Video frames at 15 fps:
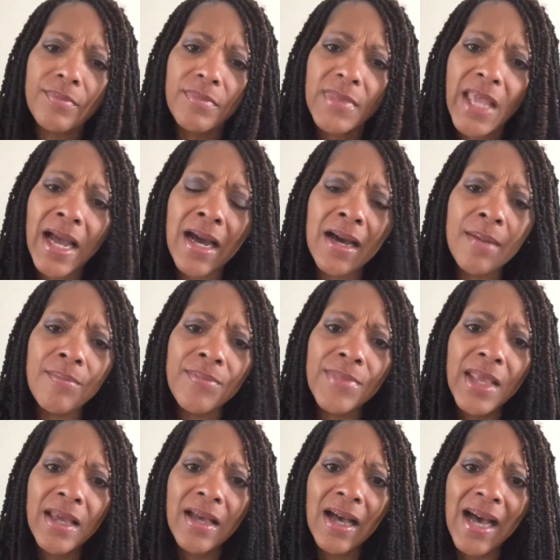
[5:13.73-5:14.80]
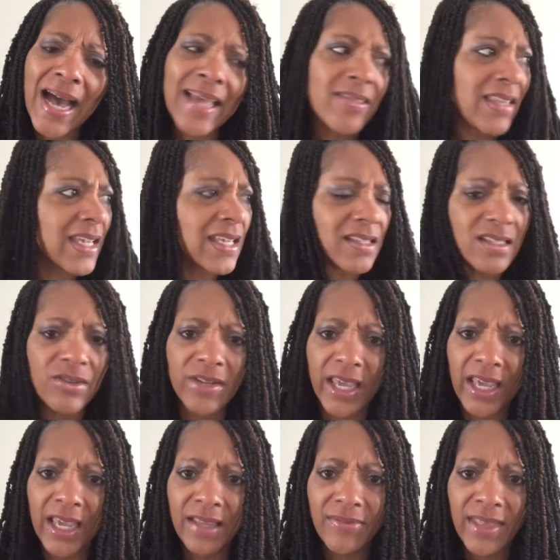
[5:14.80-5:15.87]
I think it's
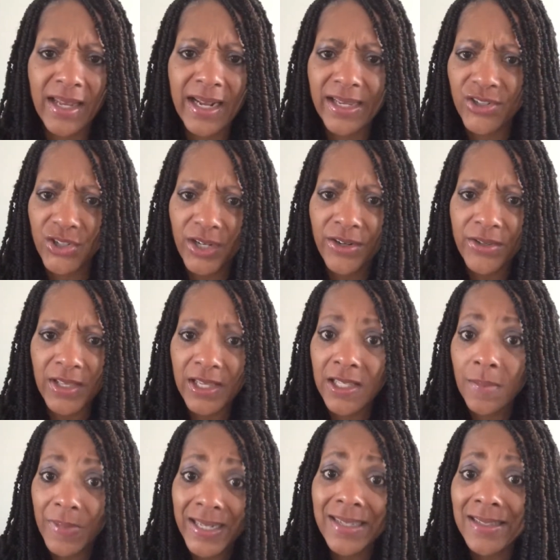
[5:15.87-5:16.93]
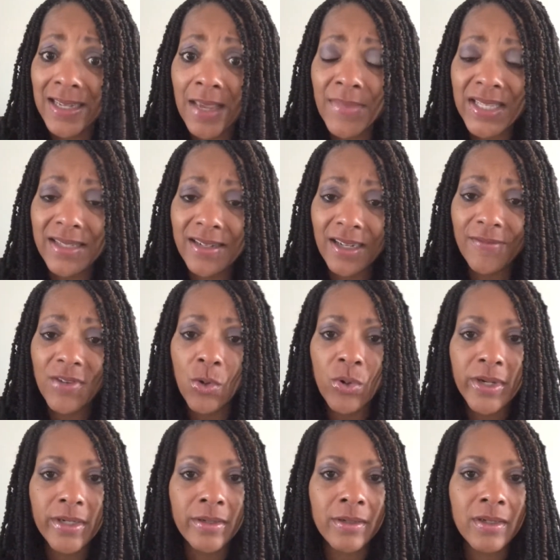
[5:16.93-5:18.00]
okay that I share this, but his name is Dov
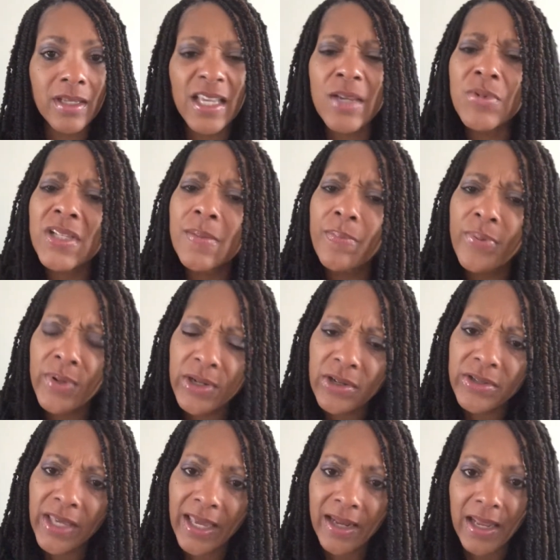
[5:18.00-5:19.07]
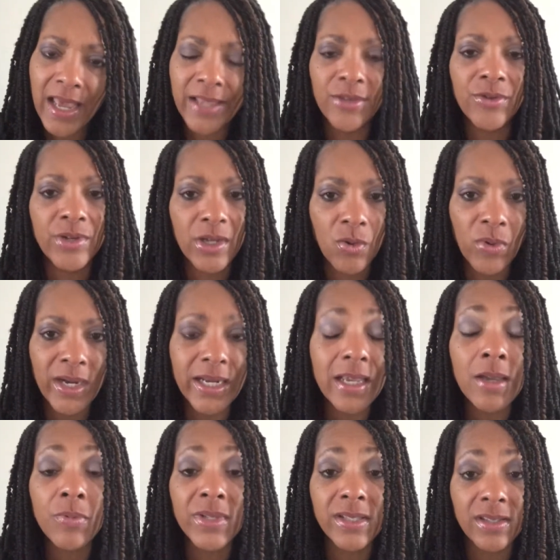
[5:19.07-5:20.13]
Gordon. It was brilliant. And you know what?
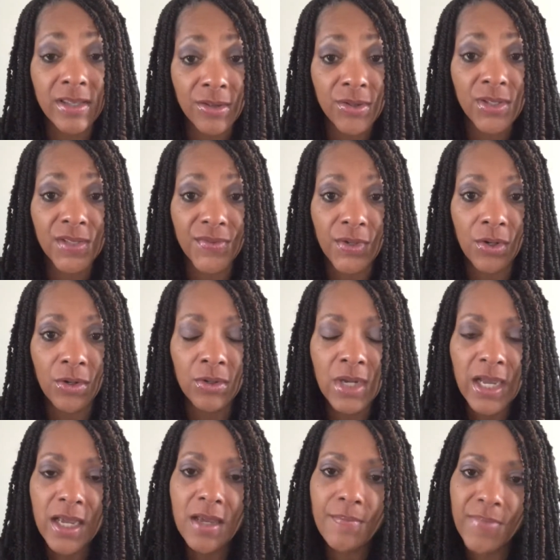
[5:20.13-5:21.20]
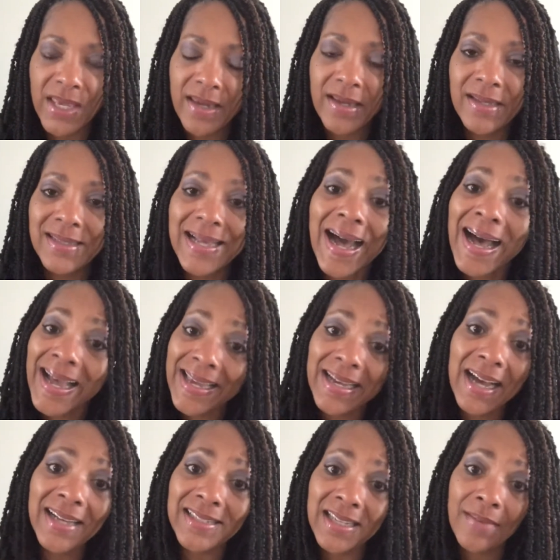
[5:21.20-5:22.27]
It was useful because I
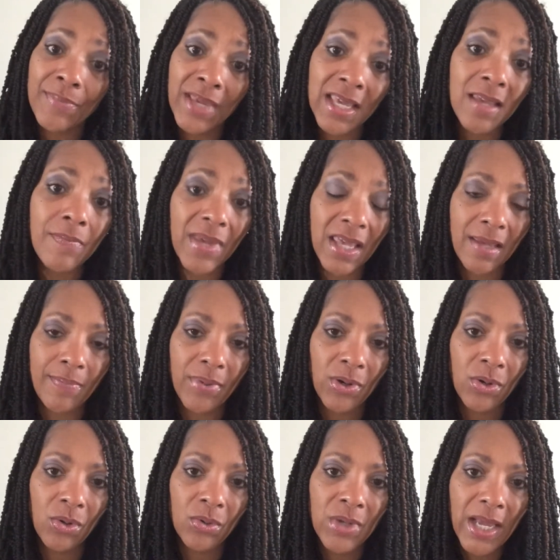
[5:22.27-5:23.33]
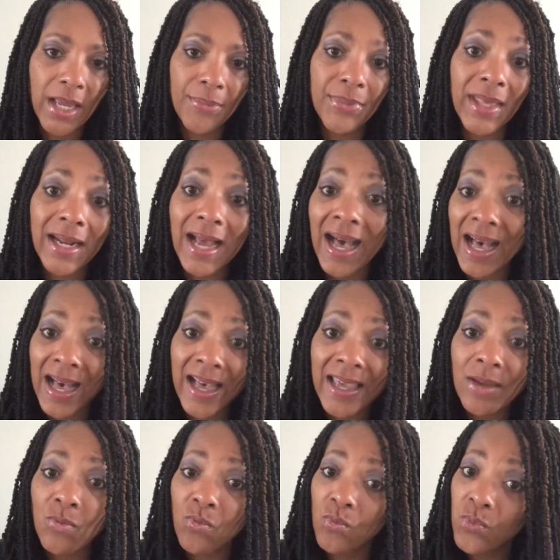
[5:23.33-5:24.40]
got to meet people that
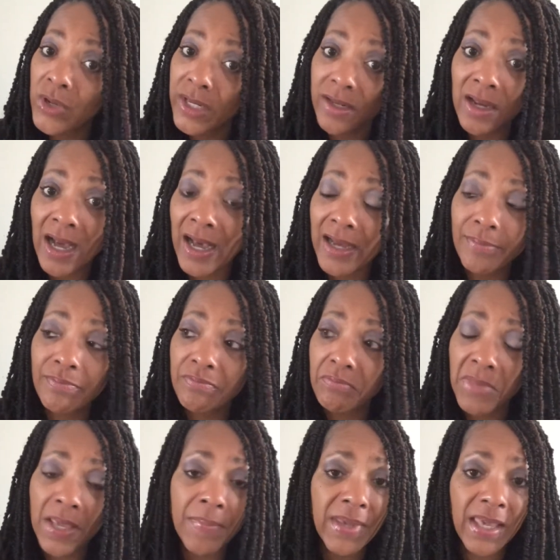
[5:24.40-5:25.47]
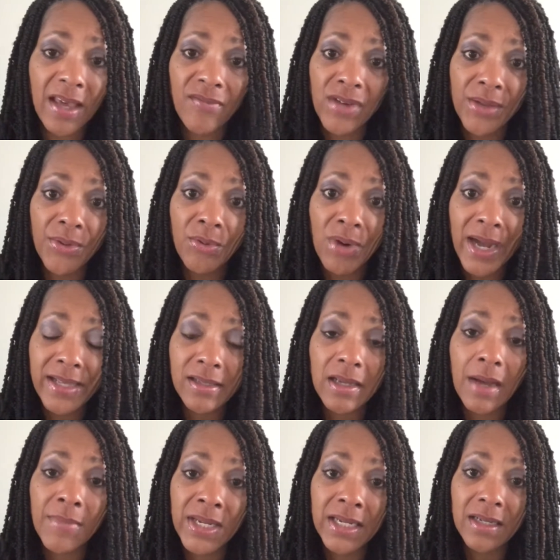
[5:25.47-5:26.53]
I would not maybe have otherwise
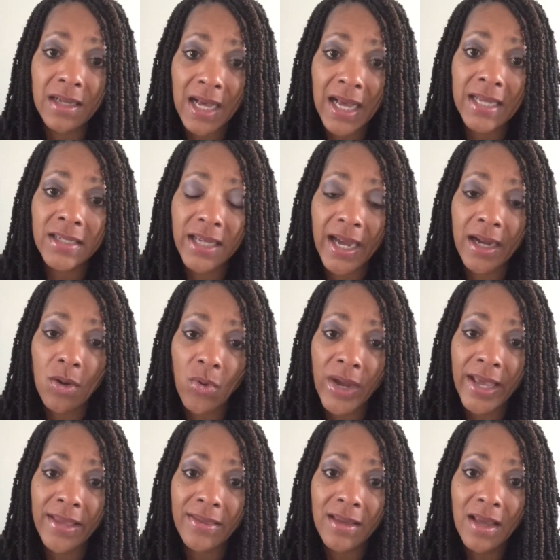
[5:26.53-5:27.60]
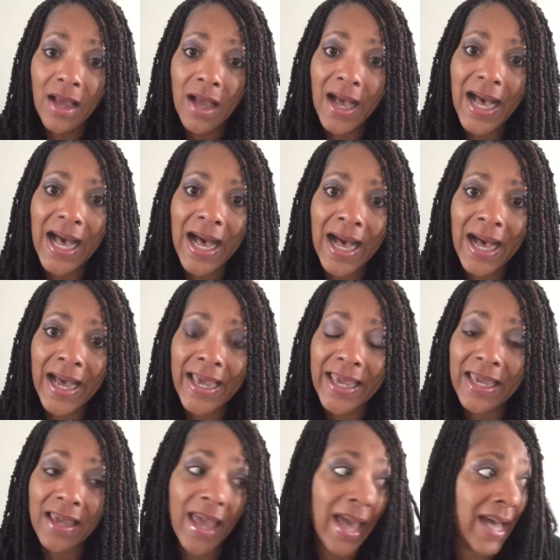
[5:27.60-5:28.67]
come into contact with.
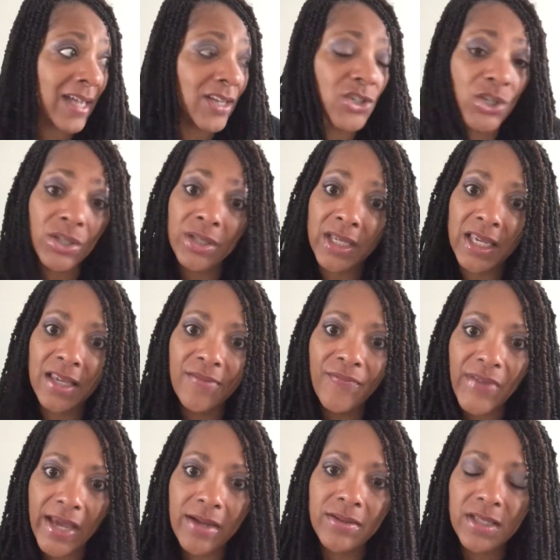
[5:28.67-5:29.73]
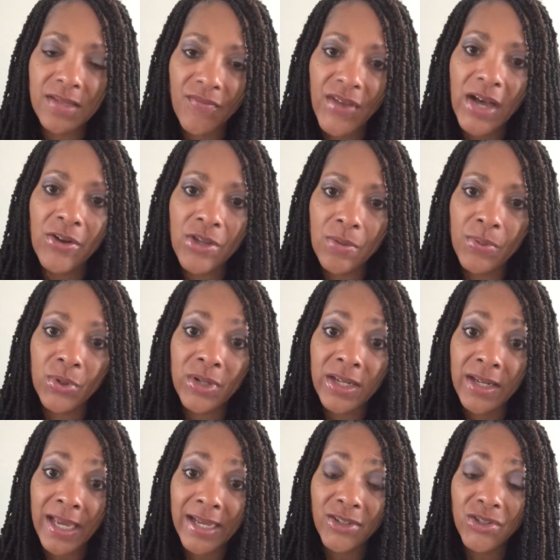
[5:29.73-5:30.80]
I actually found some valuable
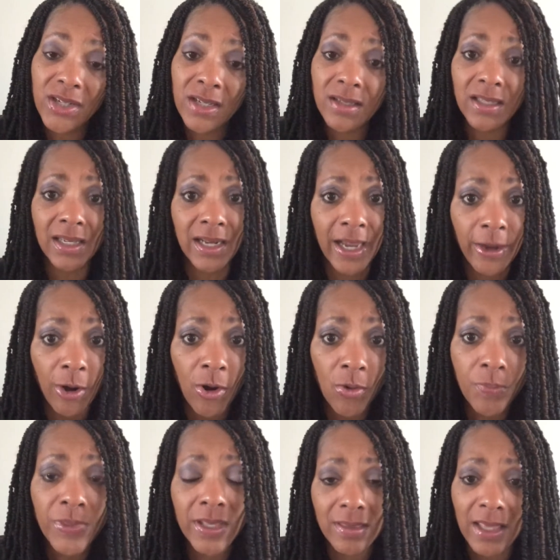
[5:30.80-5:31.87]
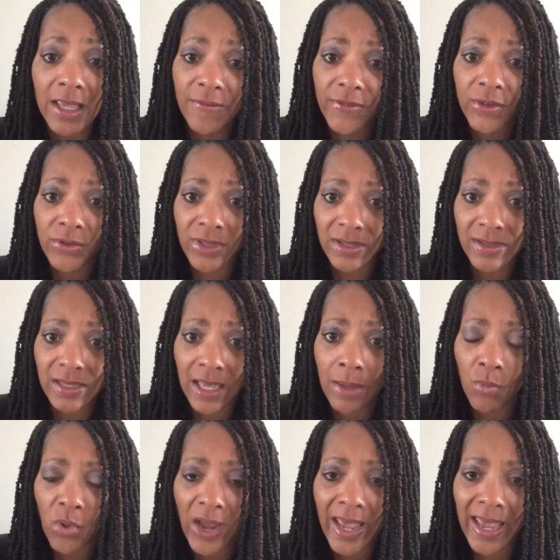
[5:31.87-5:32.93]
connections, and I hope that they feel the
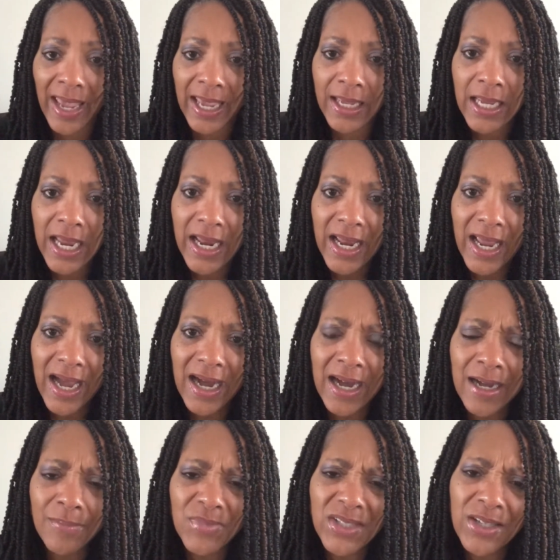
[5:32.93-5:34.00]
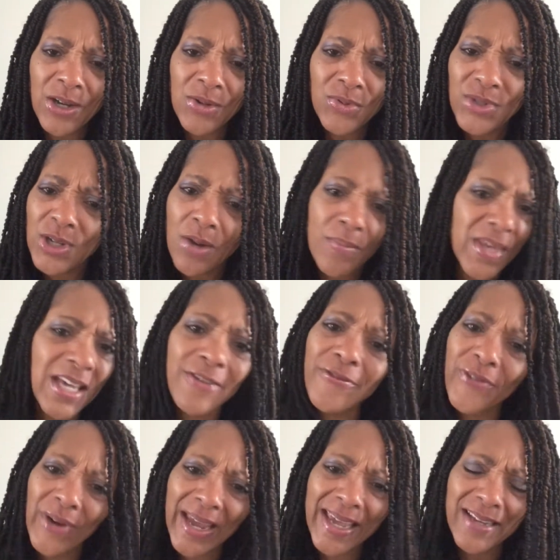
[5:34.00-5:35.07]
same way. So don't be
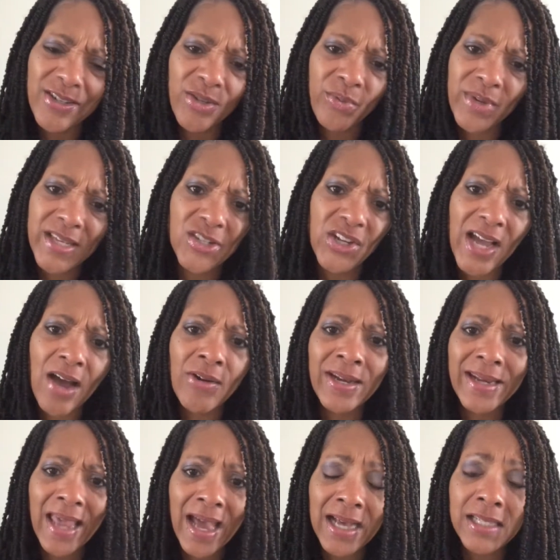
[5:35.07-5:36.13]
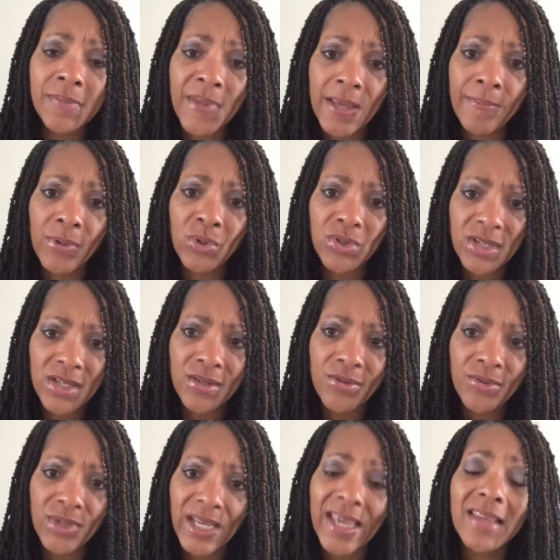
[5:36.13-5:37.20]
afraid to reach out and ask people to
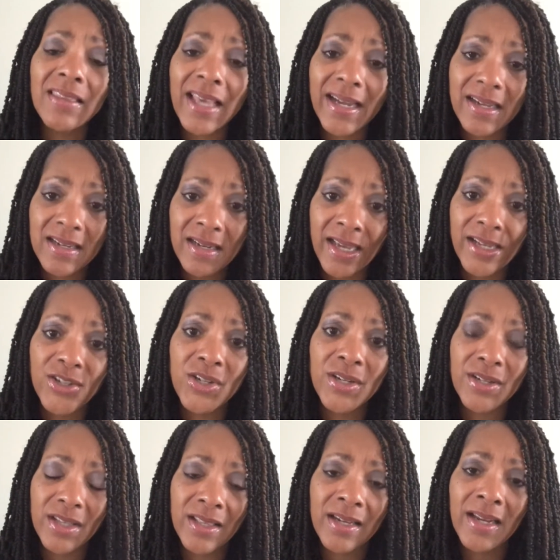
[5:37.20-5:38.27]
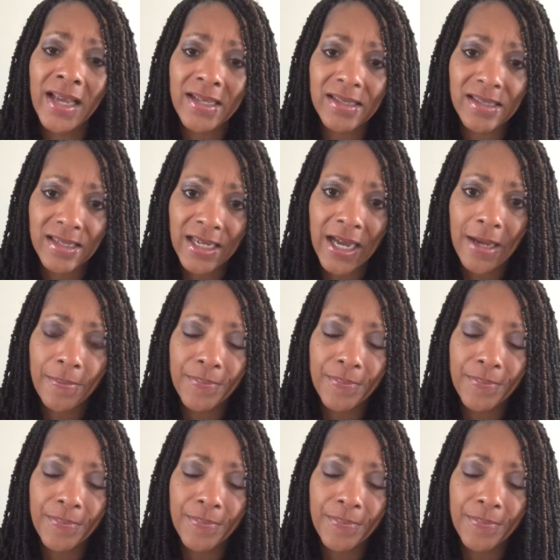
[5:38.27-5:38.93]
take that connection to the next step.